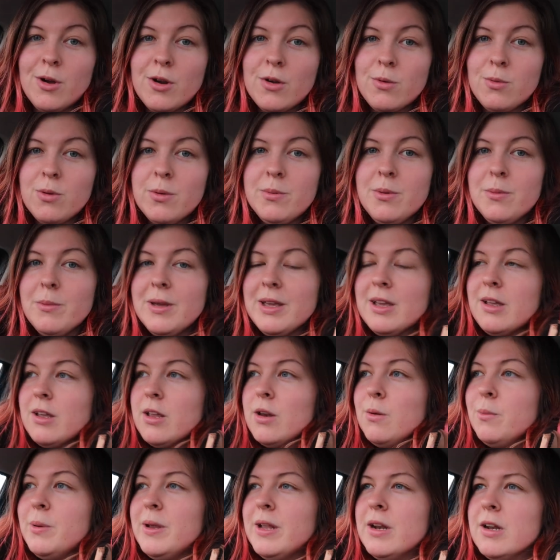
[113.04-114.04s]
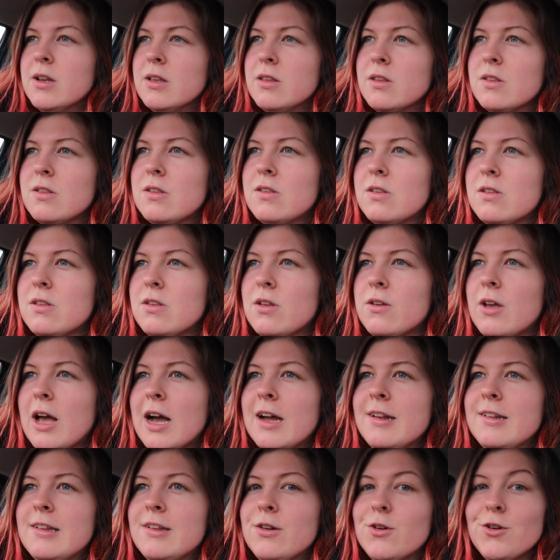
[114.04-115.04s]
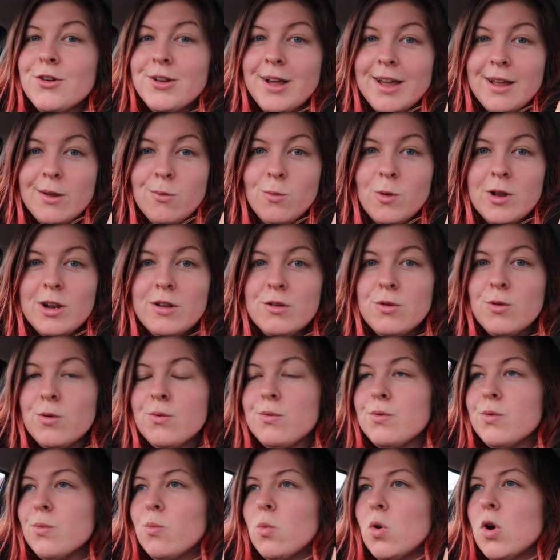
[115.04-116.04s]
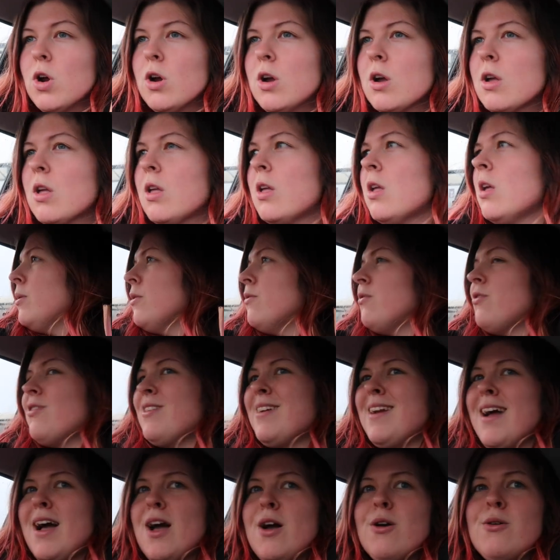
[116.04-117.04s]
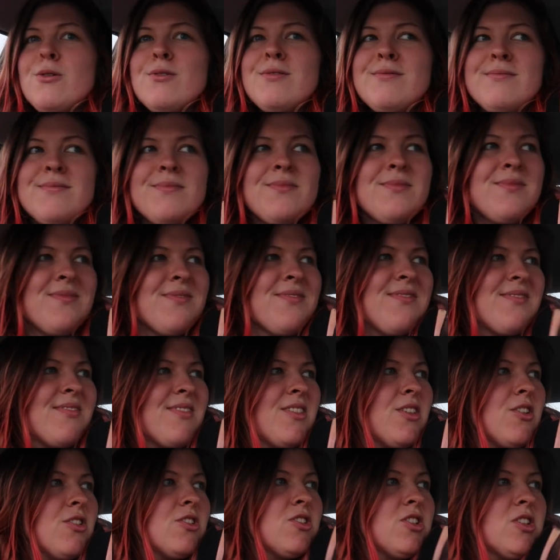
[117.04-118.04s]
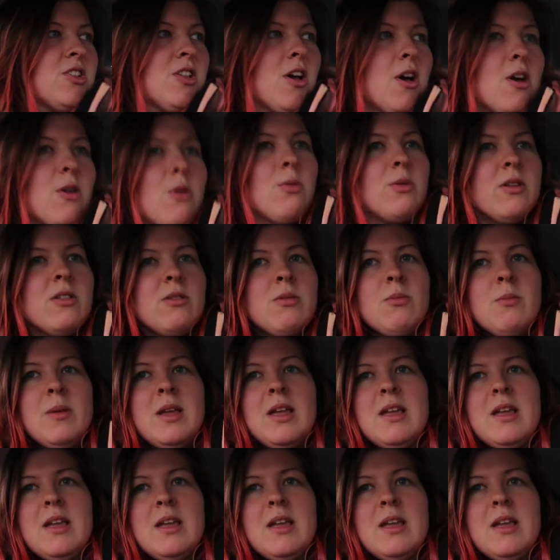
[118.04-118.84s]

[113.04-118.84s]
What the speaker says: Mark will be making an appearance at dinner time when he's home from work, but for now, you're stuck with